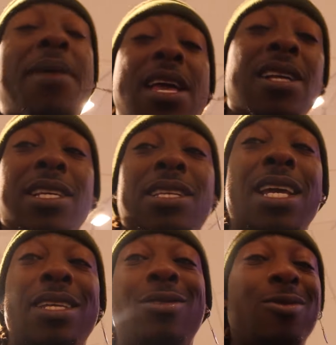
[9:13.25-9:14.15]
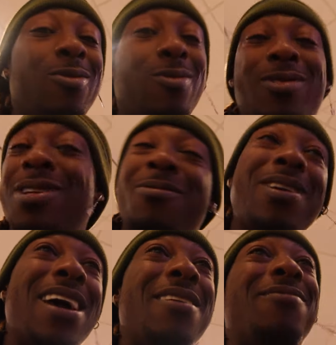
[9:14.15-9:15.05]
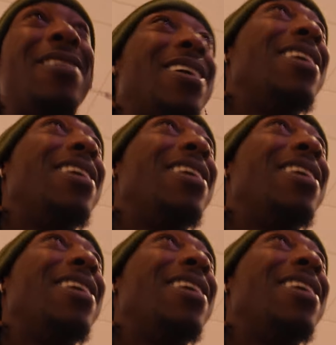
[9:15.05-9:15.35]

man, y'all just stay tuned. See what we have